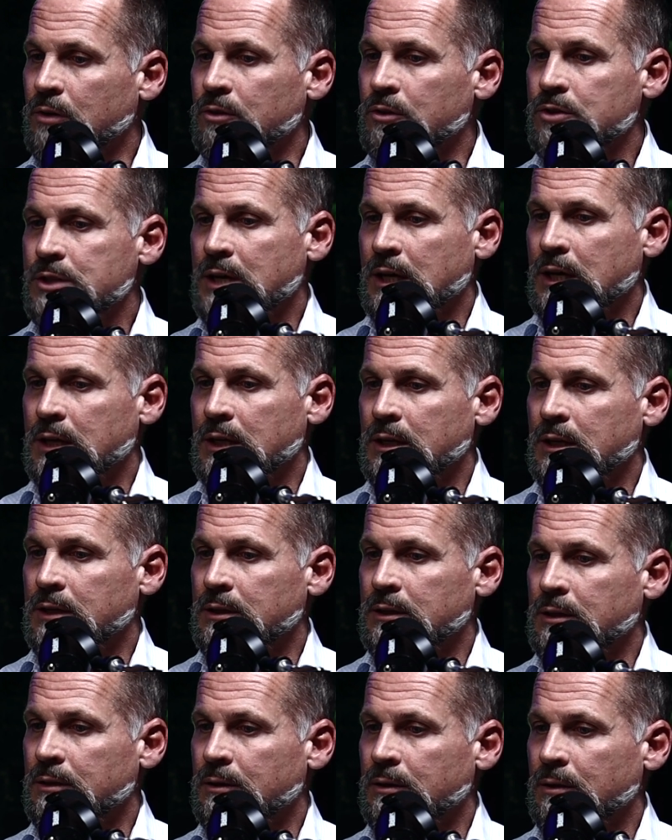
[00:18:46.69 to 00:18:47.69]
understand
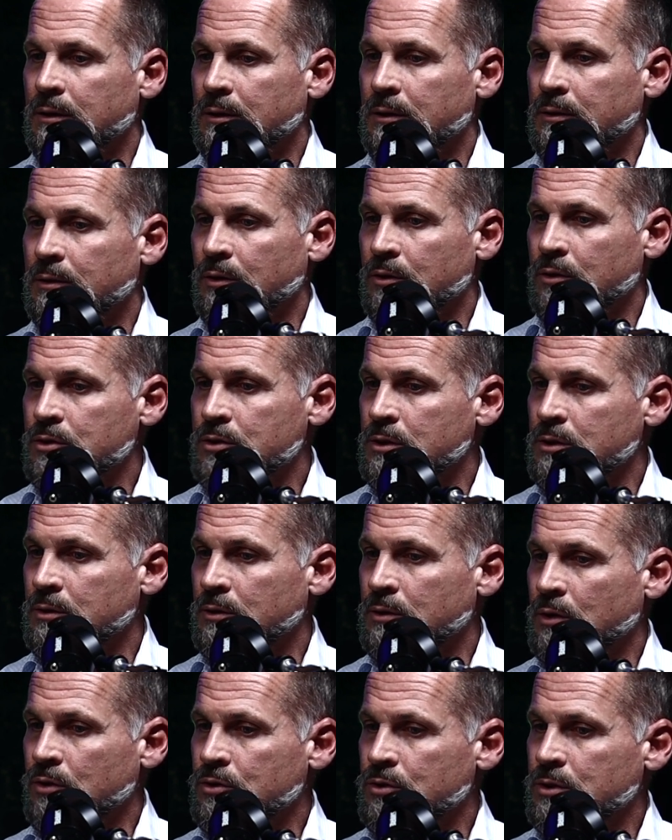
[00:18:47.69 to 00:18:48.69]
that there's
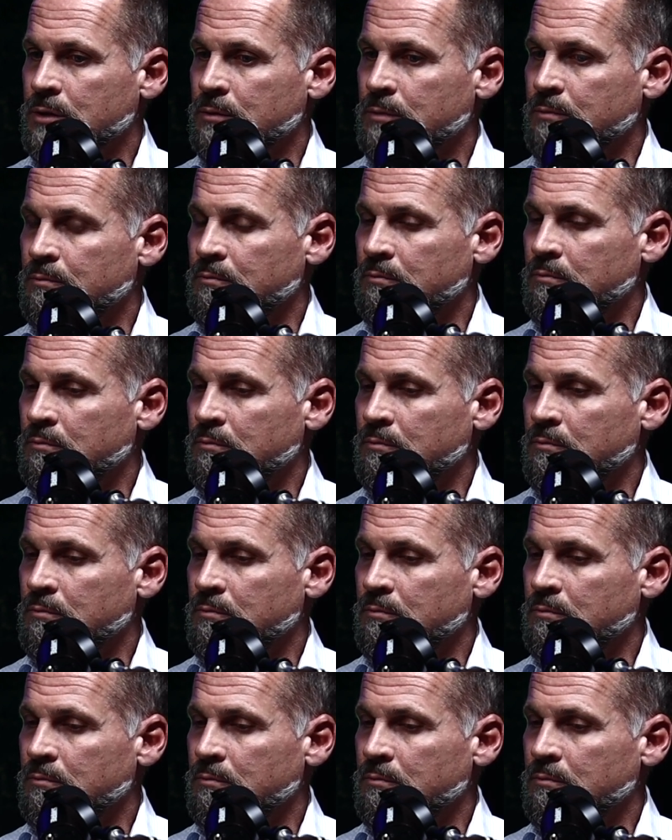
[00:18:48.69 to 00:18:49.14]
a